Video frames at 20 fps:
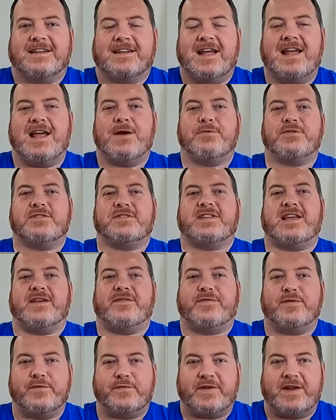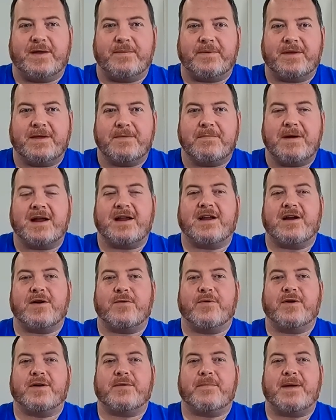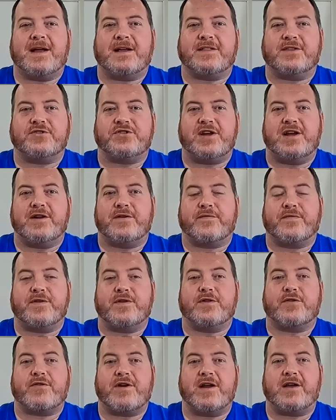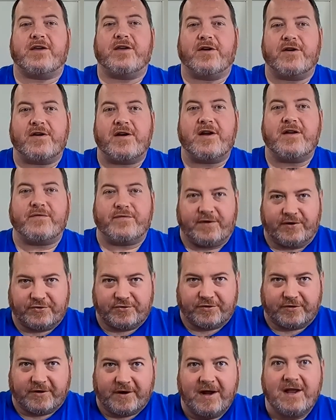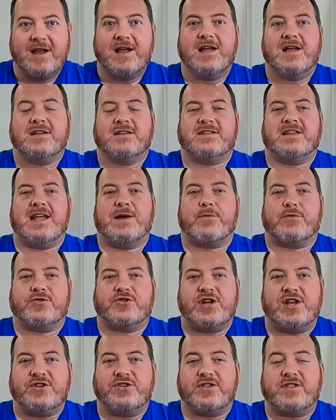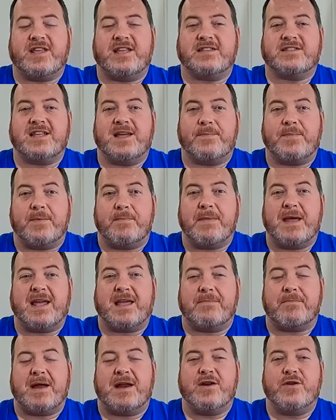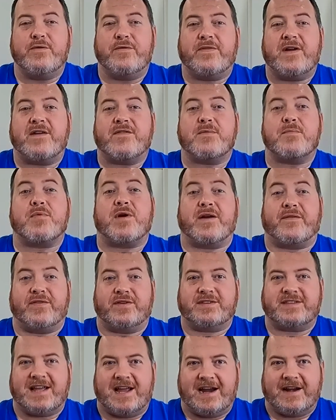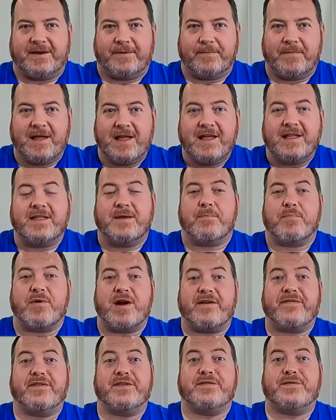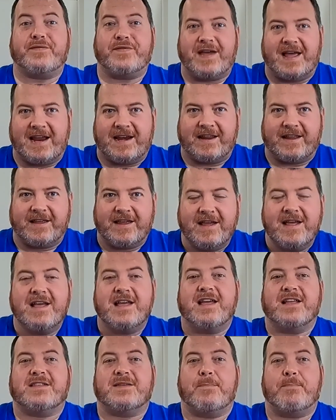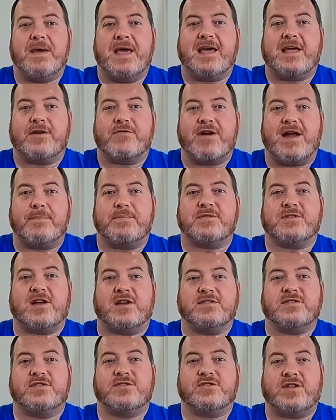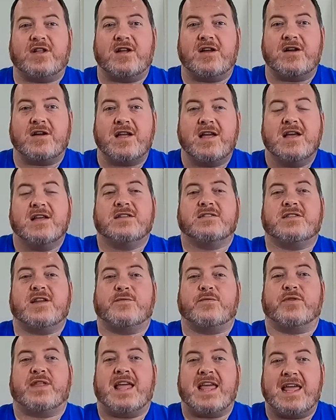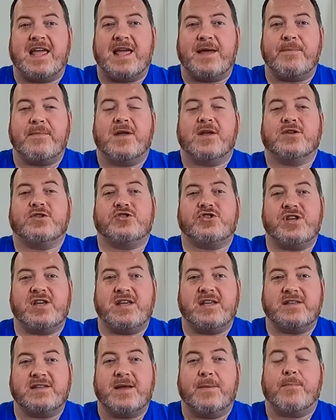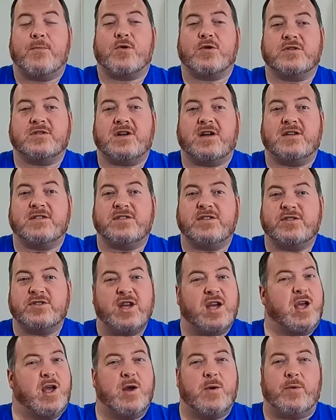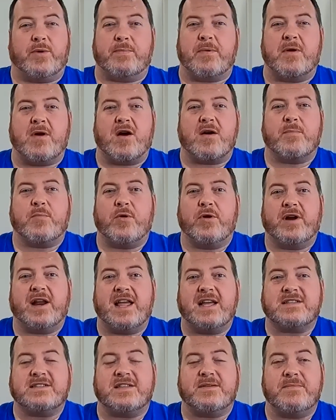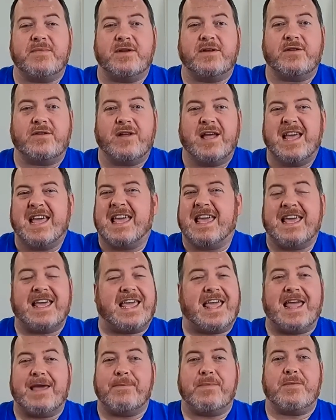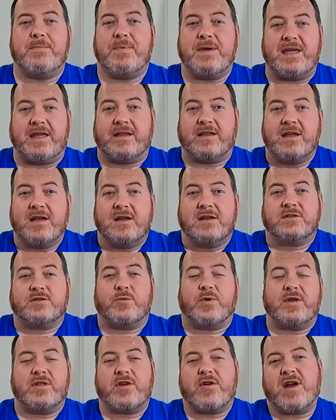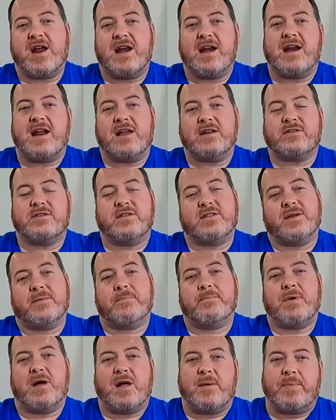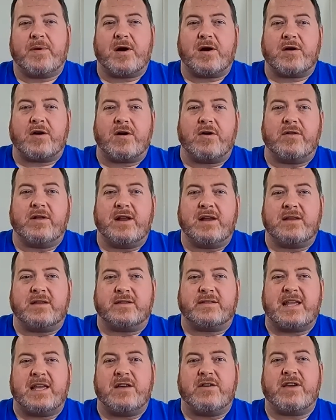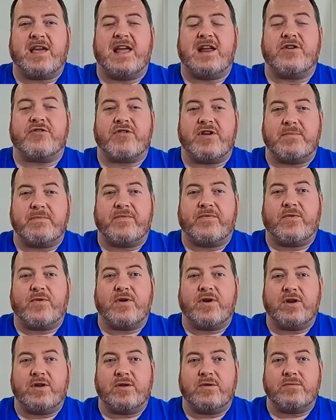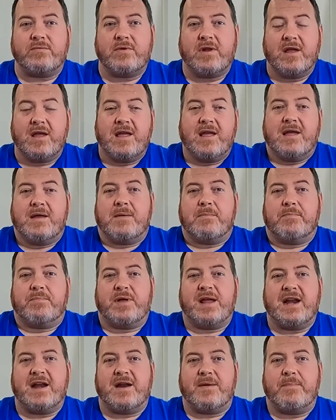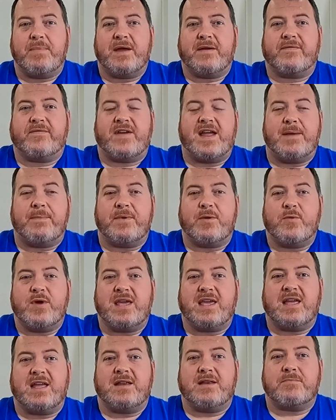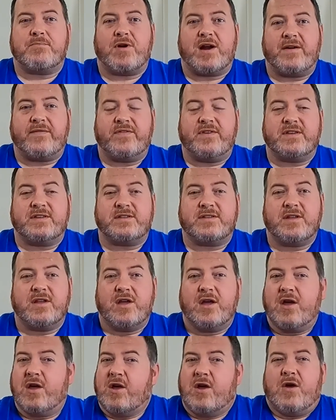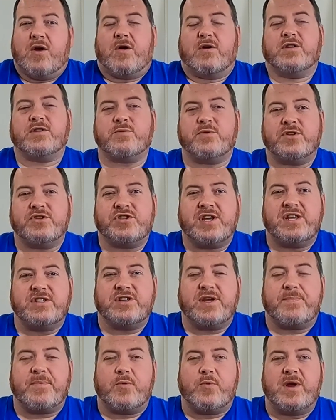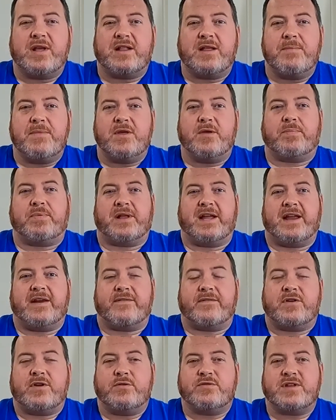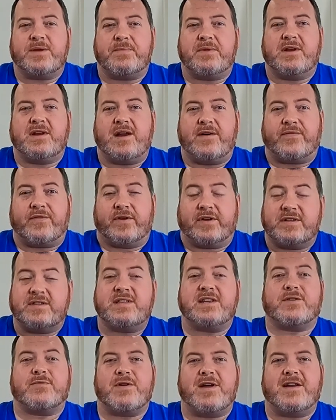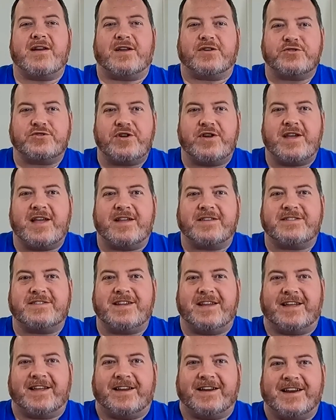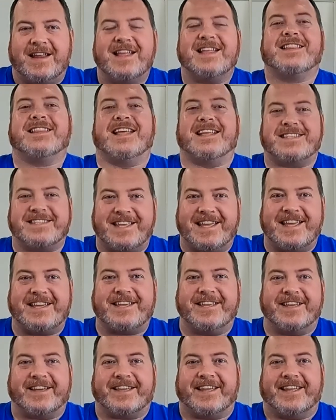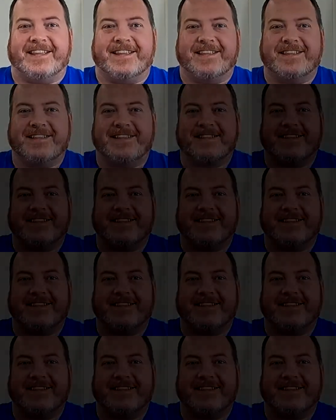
Hey, what you say, food family? Mike here, and welcome back to the channel for another great culinary adventure. Today we're changing things up and making my new favorite breakfast item, the breakfast fatty. It's a bacon wrapped sausage log stuffed with ham, cheese, more sausage, with hard-boiled eggs in the middle. It can't be beat. So whether you're headed out to the ballpark early to tailgate and drink before noon, planning a big family weekend breakfast, or just want to change up your weekly meal plan and do something different, stick around, I'll show you how it's done. Let's get cooking.